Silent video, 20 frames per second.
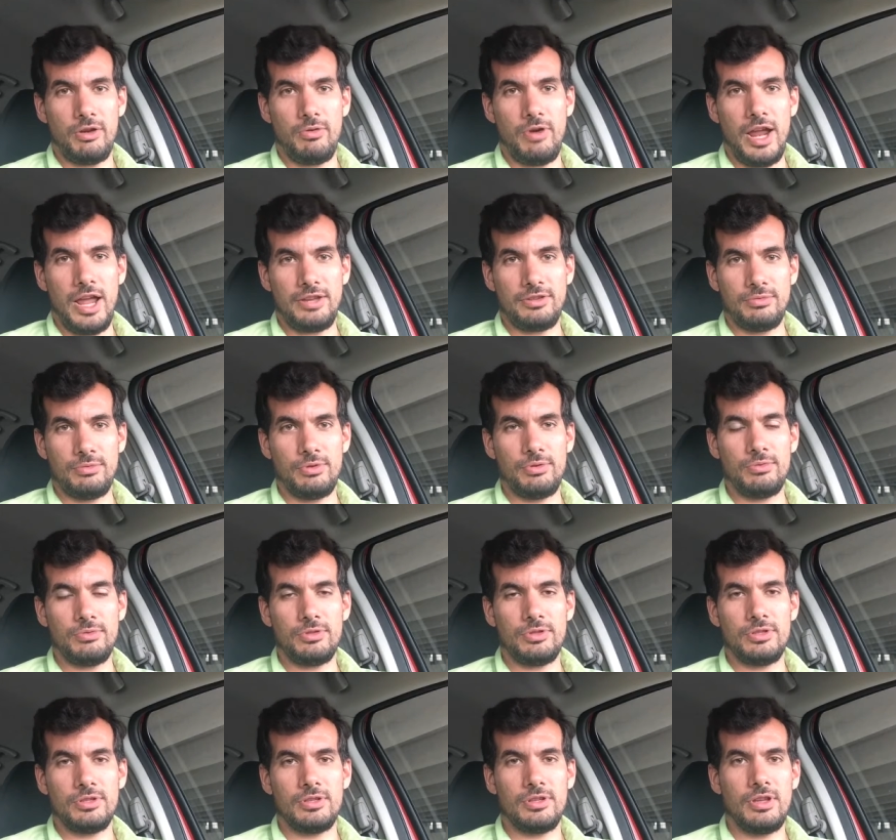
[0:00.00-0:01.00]

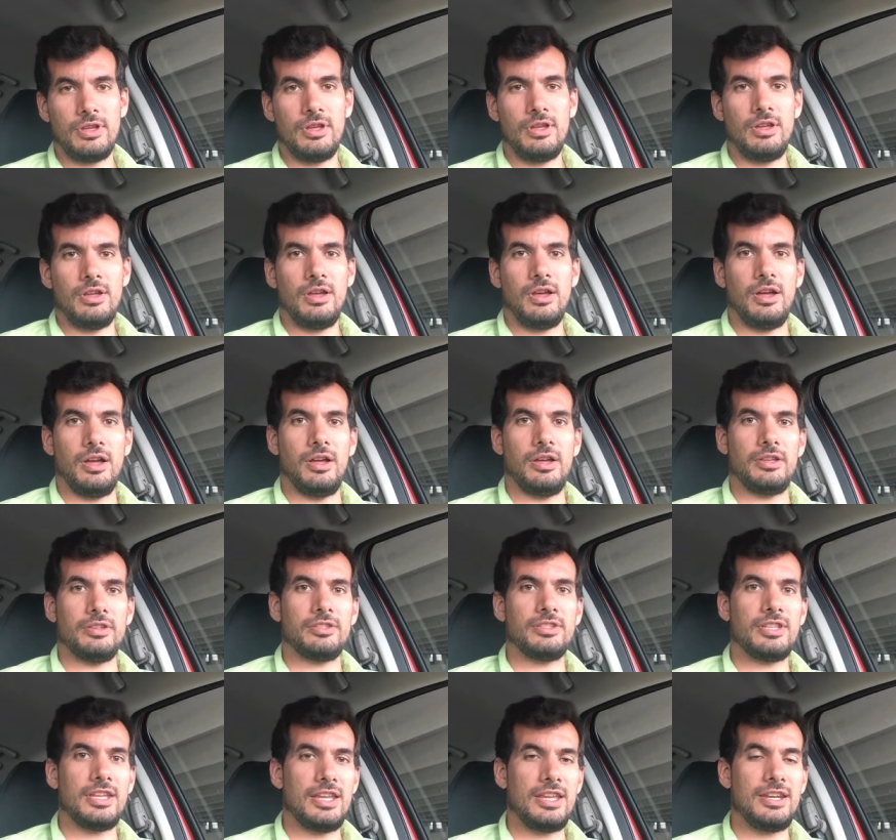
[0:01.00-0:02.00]
grassroots
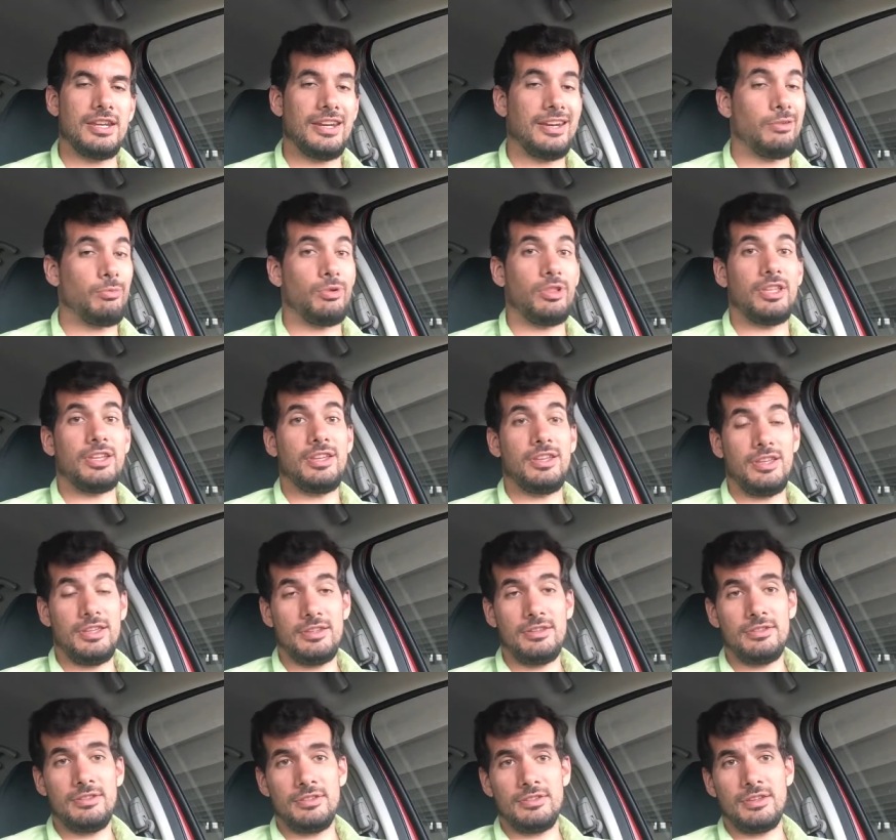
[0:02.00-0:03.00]
scene, and it really
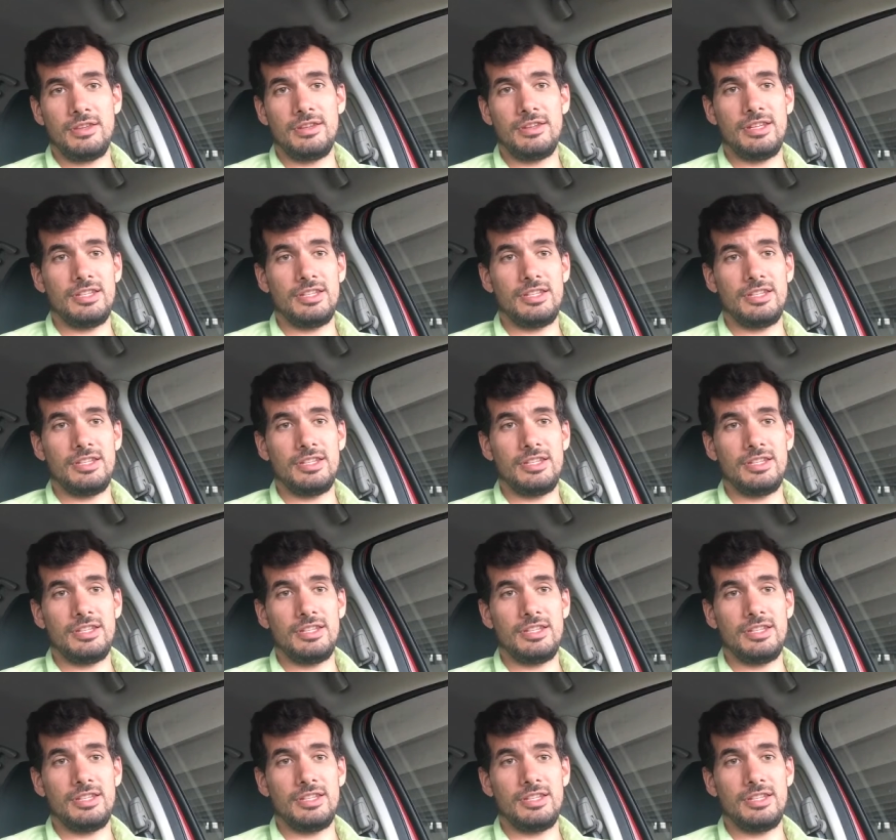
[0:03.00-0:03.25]
is.